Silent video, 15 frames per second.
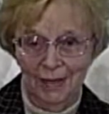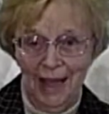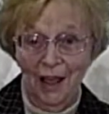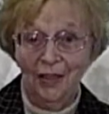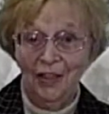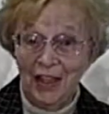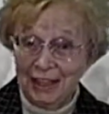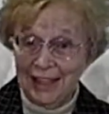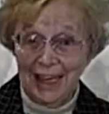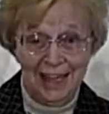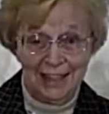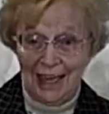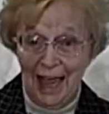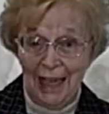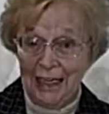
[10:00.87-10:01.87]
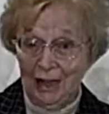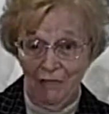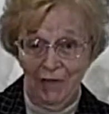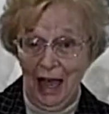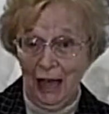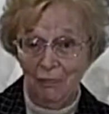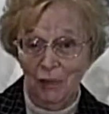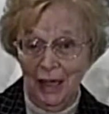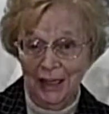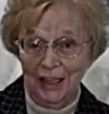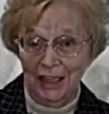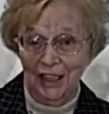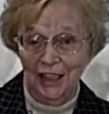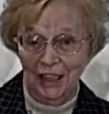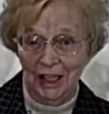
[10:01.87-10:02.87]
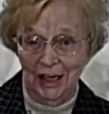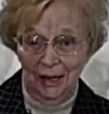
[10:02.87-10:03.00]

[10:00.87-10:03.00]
This is a divine message,